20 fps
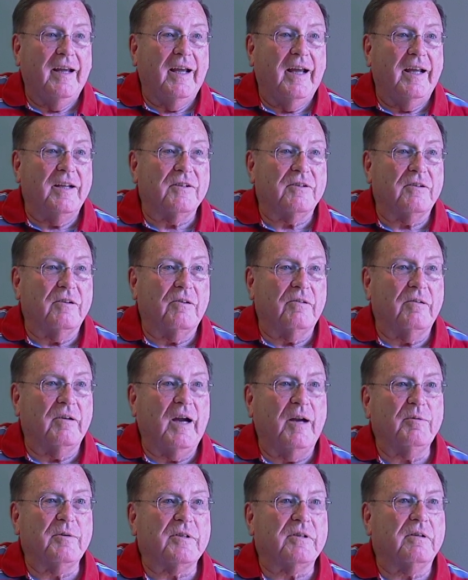And so
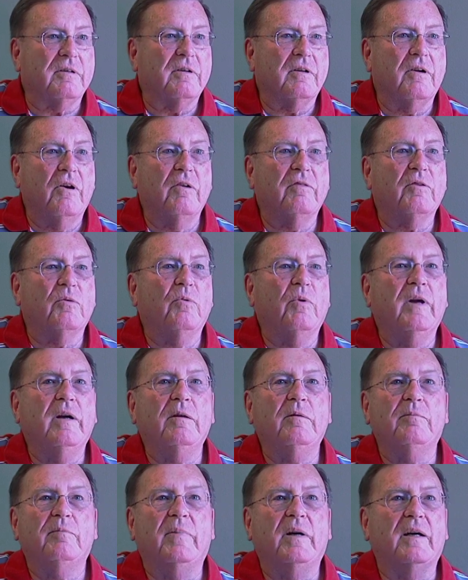I was
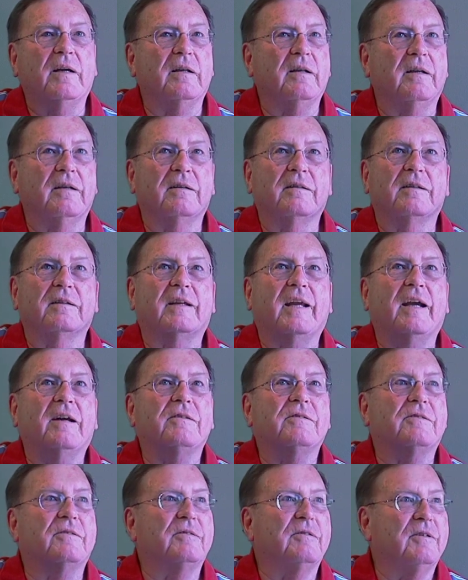overwhelmed by uh, the
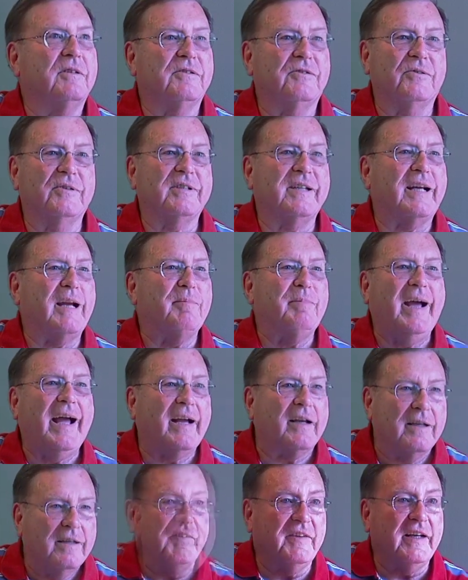council as soon as I got
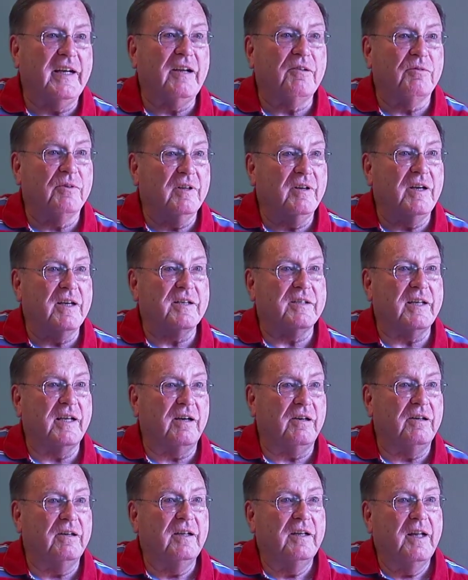back. And then I realized
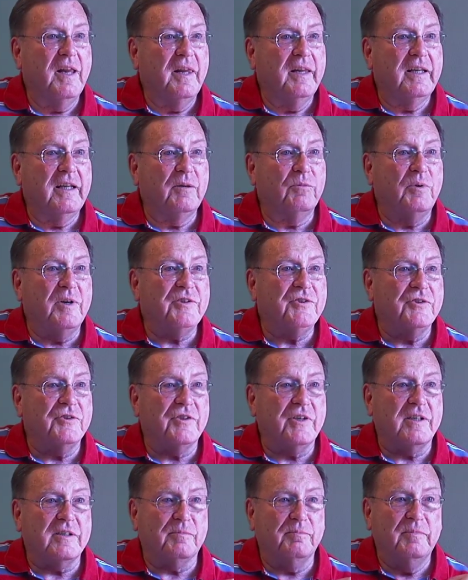how it wasn't
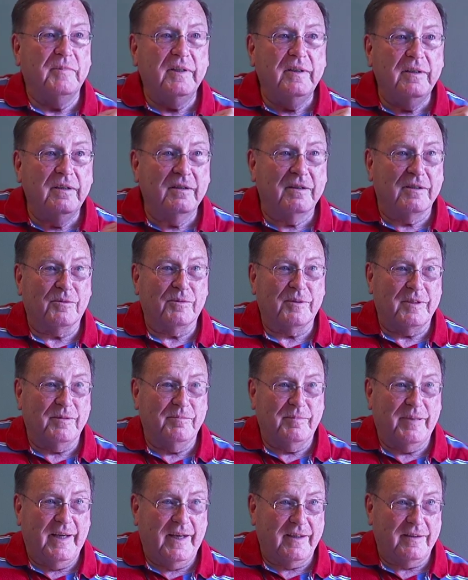just me was
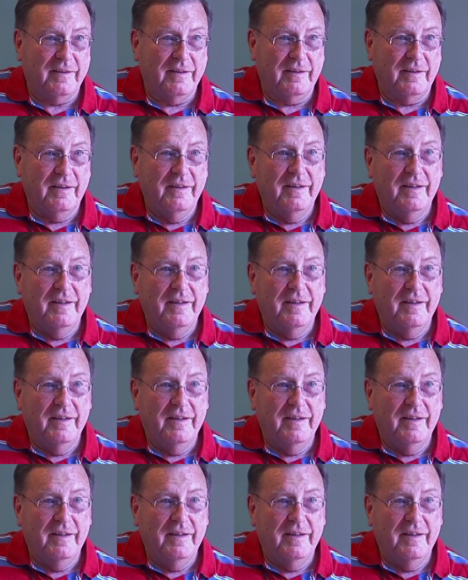impacting.